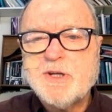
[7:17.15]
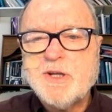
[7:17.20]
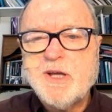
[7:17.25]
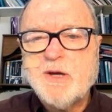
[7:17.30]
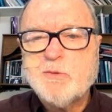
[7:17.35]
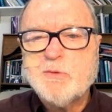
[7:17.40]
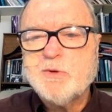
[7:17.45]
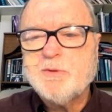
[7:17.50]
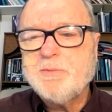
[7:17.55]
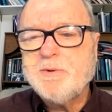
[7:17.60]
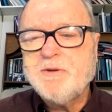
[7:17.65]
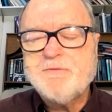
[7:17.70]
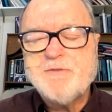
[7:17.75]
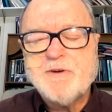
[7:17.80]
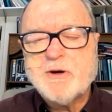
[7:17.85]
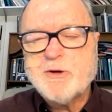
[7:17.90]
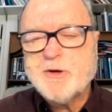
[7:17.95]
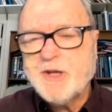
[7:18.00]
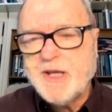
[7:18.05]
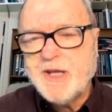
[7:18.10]
it would be
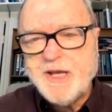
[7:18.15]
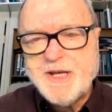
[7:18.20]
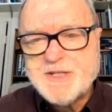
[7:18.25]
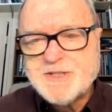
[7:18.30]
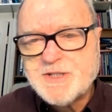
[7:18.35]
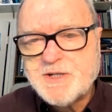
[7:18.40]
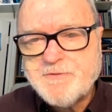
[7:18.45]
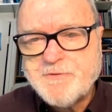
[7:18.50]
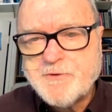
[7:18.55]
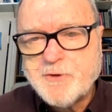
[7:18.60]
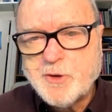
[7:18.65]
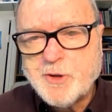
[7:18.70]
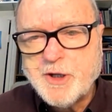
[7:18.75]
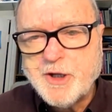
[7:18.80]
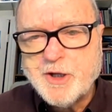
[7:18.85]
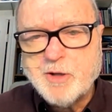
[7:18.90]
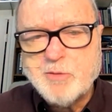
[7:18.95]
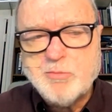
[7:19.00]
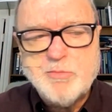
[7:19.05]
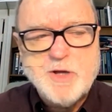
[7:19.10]
very easy for
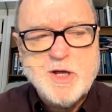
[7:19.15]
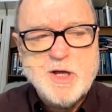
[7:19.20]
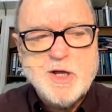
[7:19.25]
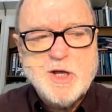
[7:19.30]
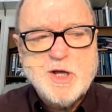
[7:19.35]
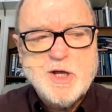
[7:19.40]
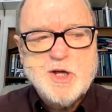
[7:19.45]
him